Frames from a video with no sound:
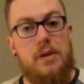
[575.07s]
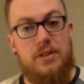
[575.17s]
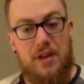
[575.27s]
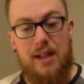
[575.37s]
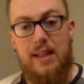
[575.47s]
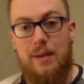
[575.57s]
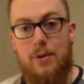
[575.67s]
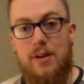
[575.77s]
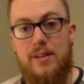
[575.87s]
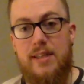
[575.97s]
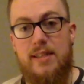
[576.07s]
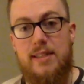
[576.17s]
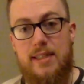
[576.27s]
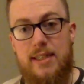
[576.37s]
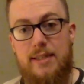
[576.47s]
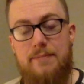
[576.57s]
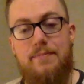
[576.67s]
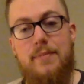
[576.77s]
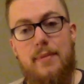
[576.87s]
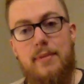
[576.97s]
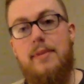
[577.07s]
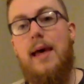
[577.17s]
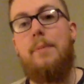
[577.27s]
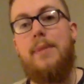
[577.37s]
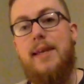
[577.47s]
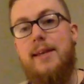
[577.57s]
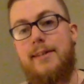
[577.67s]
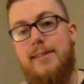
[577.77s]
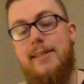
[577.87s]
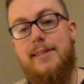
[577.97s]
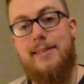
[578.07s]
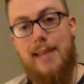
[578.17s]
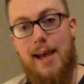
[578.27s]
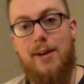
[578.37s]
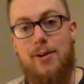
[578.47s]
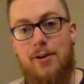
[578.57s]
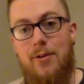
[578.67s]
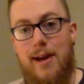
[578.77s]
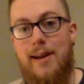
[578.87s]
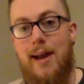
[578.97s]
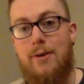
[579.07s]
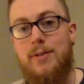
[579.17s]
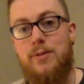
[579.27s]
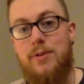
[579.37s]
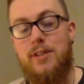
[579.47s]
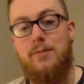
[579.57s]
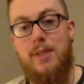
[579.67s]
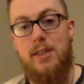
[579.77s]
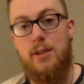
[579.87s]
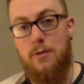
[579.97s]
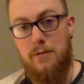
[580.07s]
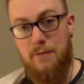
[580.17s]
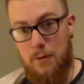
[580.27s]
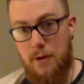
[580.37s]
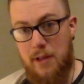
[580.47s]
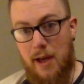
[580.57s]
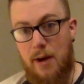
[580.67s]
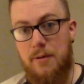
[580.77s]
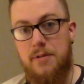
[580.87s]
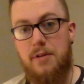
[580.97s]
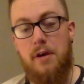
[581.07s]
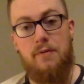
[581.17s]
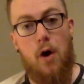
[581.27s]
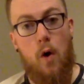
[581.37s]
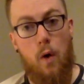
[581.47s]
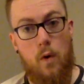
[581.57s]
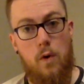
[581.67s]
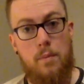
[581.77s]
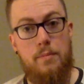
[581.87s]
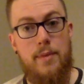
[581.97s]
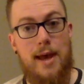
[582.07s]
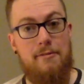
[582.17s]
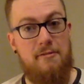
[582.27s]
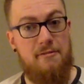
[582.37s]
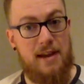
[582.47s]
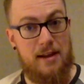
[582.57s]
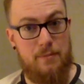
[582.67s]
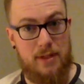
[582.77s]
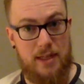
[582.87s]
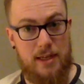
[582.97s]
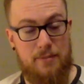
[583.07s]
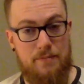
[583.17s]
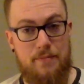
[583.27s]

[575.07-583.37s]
So you got Libra on the ascendant. That means Saturn right now is going to be in your fourth house of home and family.